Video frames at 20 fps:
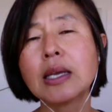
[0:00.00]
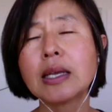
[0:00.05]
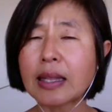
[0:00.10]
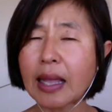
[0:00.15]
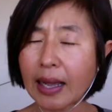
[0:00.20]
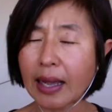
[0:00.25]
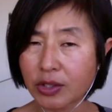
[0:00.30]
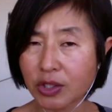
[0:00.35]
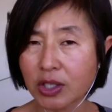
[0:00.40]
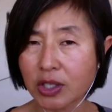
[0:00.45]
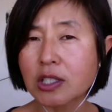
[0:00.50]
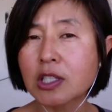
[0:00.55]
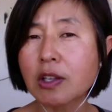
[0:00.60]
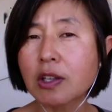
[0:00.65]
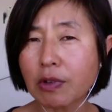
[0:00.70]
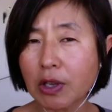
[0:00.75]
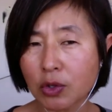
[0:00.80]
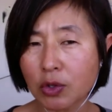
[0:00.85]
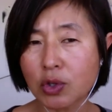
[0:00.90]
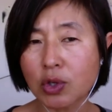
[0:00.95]

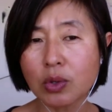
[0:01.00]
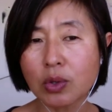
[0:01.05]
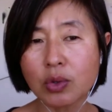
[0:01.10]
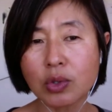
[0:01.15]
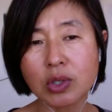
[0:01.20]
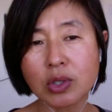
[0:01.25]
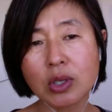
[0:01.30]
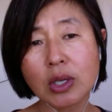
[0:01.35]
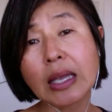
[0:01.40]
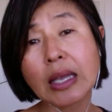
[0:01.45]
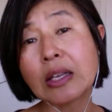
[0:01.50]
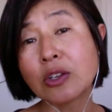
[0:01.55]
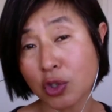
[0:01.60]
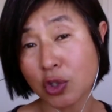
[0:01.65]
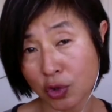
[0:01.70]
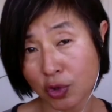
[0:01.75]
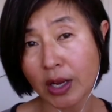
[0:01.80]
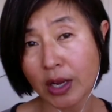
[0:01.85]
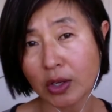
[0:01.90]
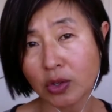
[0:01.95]
digestive issues, and
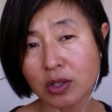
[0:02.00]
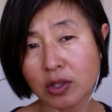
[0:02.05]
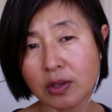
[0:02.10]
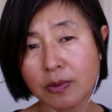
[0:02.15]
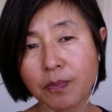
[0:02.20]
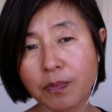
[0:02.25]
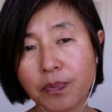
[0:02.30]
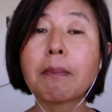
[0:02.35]
stress.